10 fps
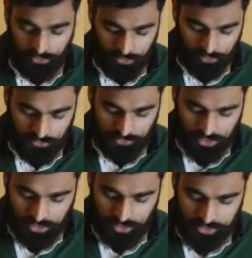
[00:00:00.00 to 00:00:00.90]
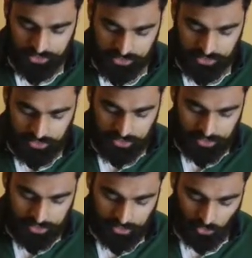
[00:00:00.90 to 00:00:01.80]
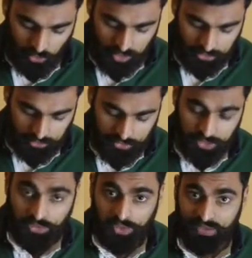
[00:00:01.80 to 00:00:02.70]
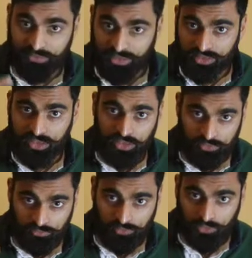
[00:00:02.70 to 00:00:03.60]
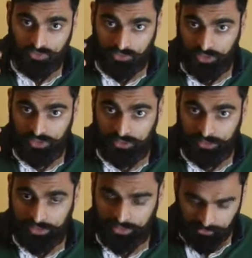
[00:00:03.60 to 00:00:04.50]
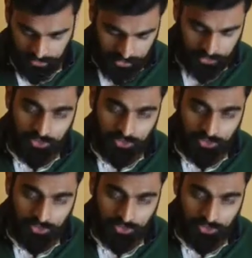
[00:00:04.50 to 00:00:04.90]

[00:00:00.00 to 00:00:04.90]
So if you fertilize well, then you'll have a third and fourth succulent leaf.